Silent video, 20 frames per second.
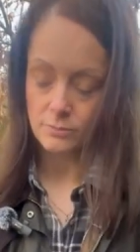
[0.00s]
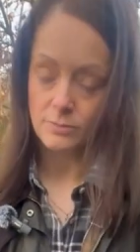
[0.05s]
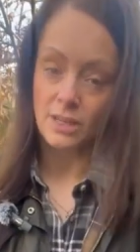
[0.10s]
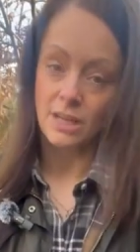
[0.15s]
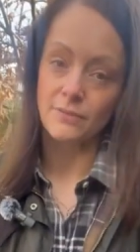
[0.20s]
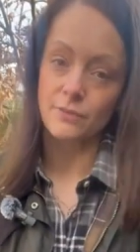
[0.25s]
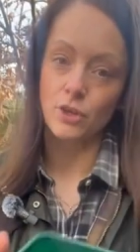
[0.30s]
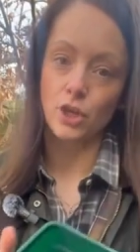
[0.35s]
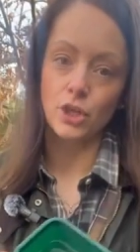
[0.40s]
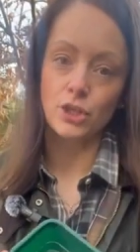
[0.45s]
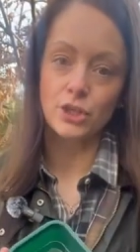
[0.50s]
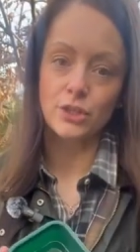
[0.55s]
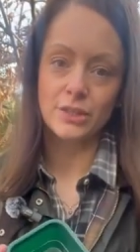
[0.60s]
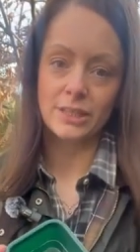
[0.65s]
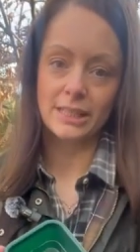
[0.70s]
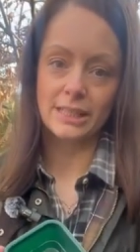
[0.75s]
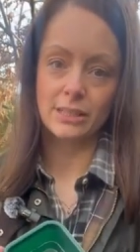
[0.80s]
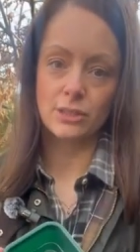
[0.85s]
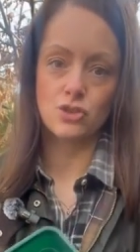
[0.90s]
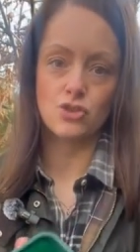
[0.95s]
I've got another
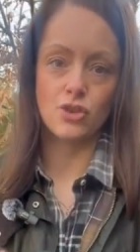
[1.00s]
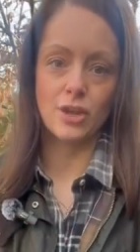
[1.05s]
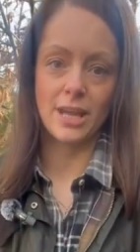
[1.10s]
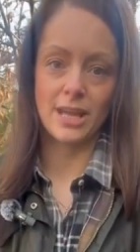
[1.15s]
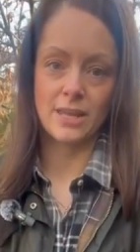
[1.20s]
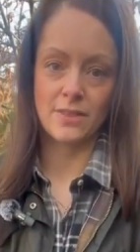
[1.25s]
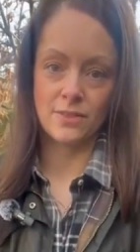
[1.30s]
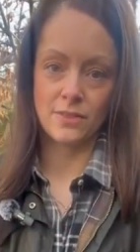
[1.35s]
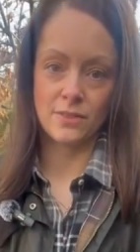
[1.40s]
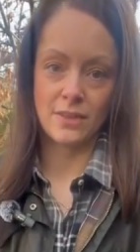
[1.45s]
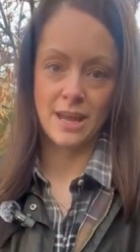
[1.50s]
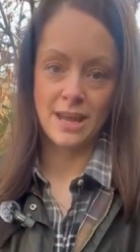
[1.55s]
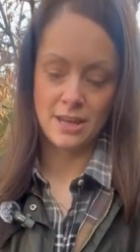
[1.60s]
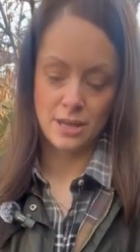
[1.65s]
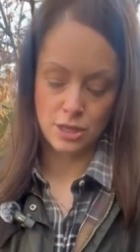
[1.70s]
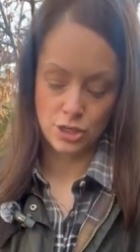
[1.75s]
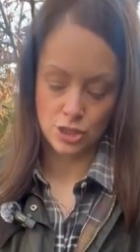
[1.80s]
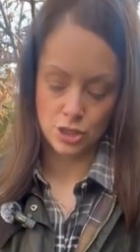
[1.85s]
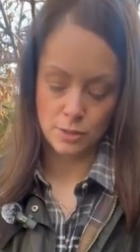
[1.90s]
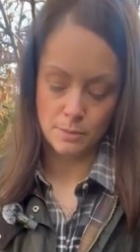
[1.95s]
little tray that I
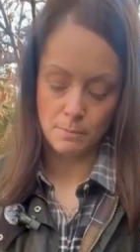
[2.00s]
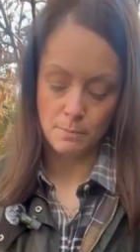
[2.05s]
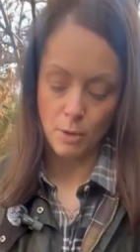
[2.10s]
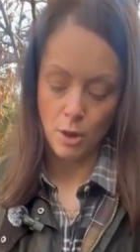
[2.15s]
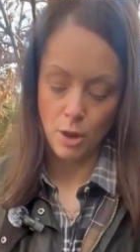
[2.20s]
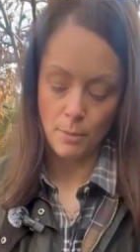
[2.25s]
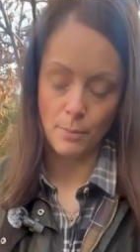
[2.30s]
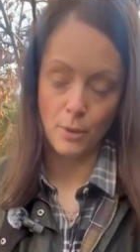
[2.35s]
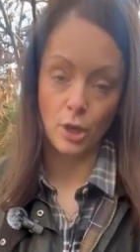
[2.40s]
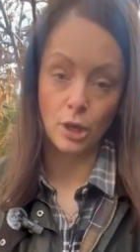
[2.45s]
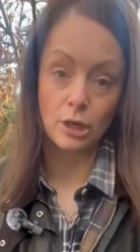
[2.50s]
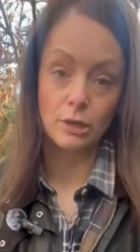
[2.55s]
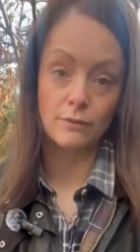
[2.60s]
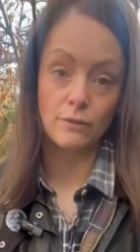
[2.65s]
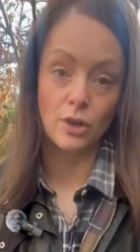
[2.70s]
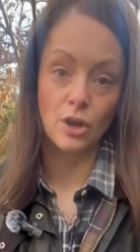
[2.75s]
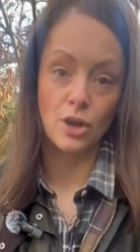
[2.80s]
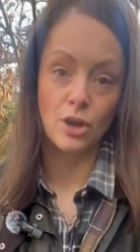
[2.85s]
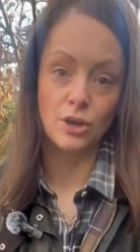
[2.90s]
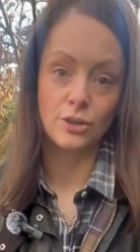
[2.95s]
can just pop
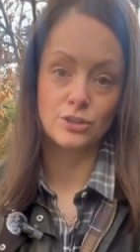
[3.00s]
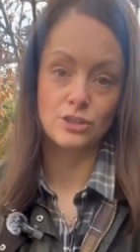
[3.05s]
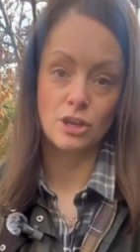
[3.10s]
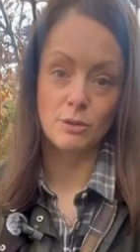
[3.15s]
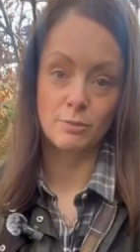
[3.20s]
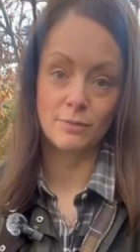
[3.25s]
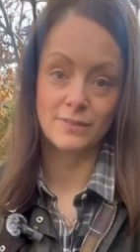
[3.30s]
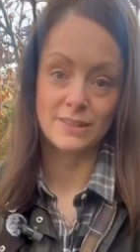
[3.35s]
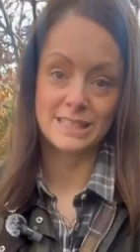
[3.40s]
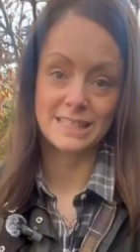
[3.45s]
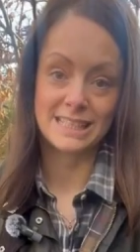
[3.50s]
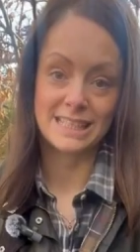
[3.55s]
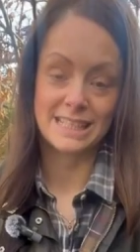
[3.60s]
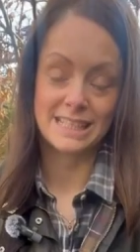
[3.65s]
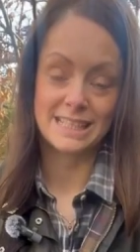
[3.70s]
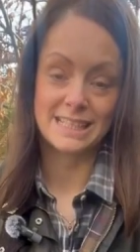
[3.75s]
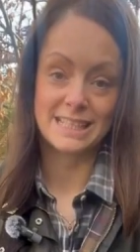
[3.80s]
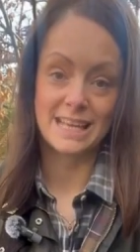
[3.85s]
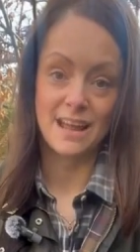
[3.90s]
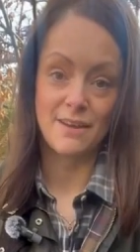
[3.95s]
over on top of the
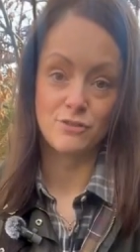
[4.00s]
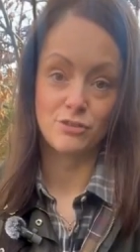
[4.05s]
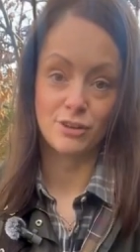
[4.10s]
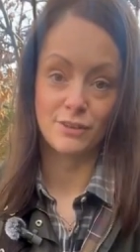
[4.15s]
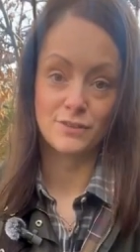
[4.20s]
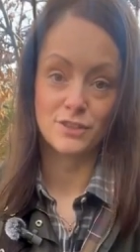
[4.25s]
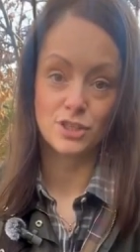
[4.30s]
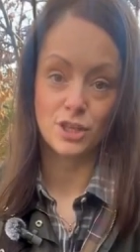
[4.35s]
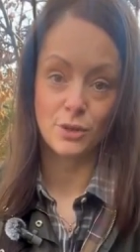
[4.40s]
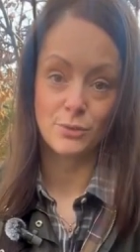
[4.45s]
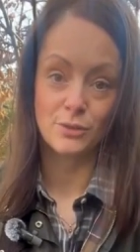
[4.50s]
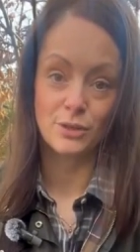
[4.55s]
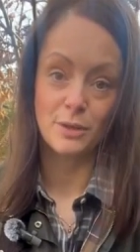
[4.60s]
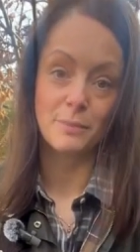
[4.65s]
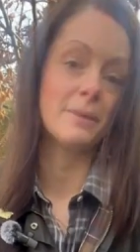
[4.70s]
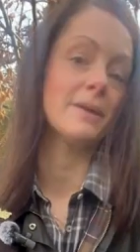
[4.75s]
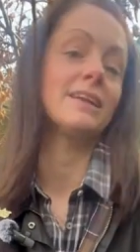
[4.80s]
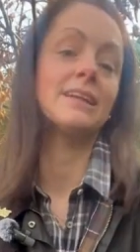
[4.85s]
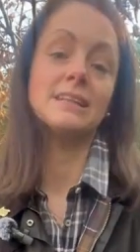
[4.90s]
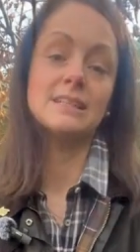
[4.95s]
seeds after I've sown them,
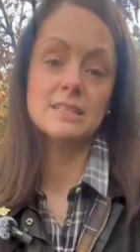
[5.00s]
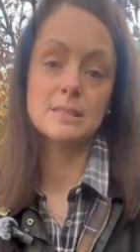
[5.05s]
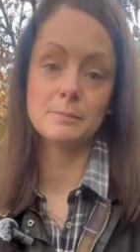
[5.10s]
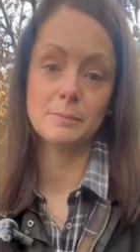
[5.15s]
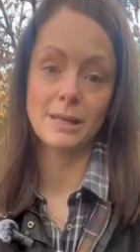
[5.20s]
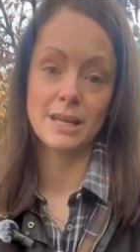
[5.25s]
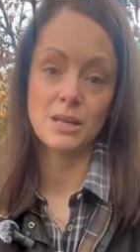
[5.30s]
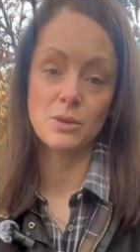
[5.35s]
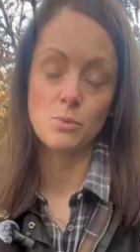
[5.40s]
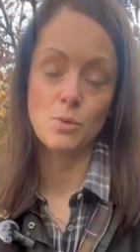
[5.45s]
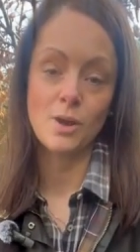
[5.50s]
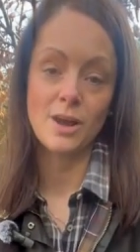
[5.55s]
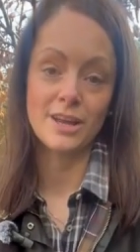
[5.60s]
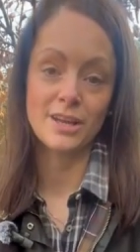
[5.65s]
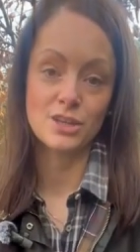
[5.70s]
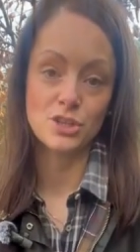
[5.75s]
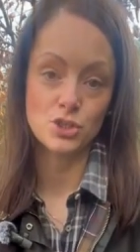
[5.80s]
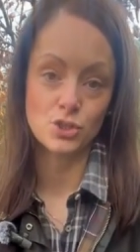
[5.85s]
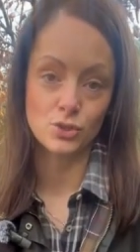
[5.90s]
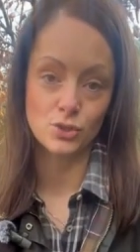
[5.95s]
and I'll explain why
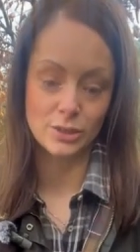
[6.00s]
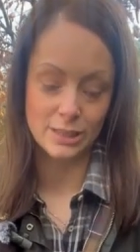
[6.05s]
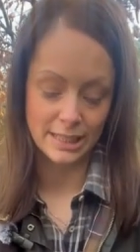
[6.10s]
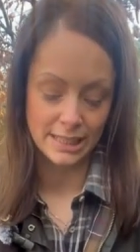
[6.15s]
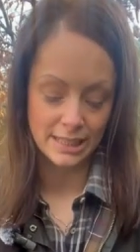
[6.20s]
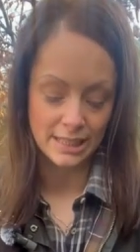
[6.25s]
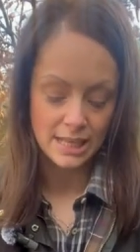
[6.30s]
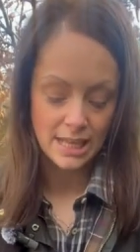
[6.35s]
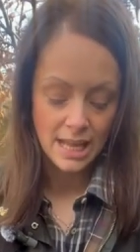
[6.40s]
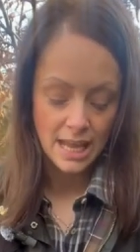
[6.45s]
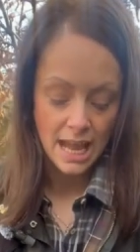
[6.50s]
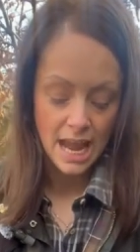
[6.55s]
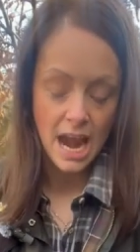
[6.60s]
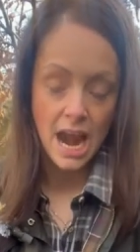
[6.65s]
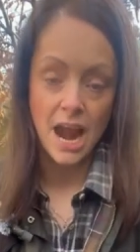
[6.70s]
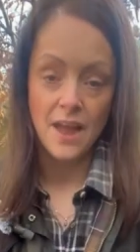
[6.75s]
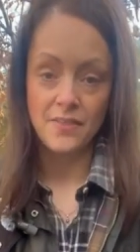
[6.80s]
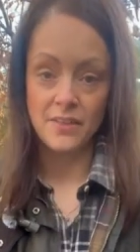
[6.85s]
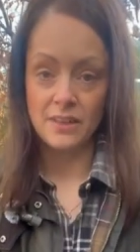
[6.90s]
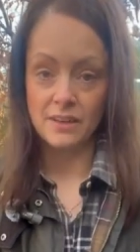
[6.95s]
shortly.
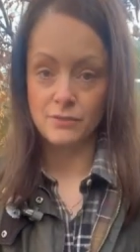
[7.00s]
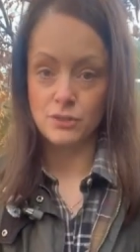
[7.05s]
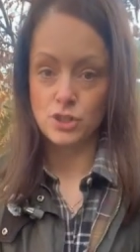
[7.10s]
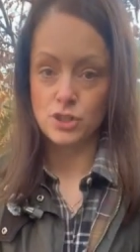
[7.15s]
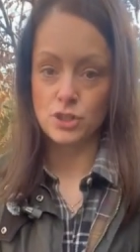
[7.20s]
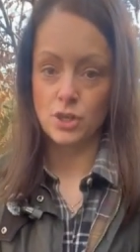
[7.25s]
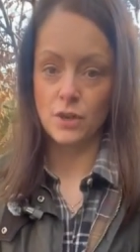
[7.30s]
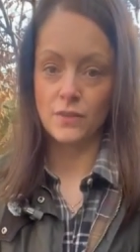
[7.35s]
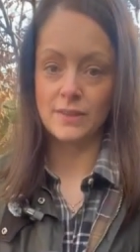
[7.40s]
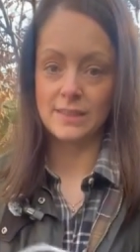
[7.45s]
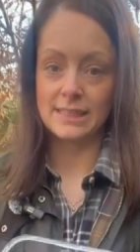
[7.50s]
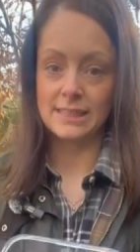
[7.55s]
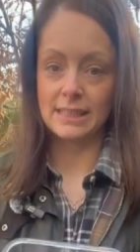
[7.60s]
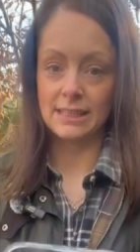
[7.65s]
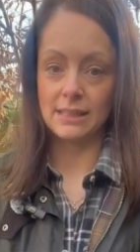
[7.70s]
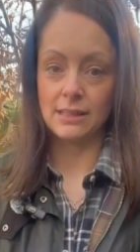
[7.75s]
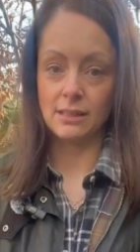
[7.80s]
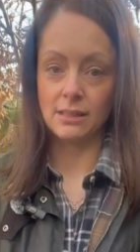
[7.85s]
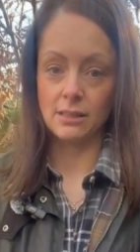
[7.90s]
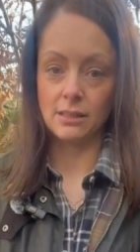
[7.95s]
And then I've just got this
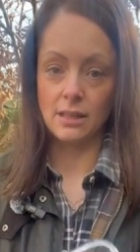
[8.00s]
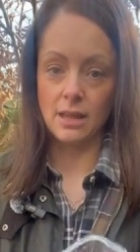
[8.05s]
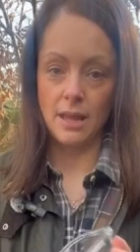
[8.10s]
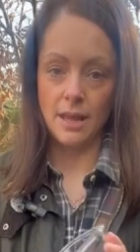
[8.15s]
little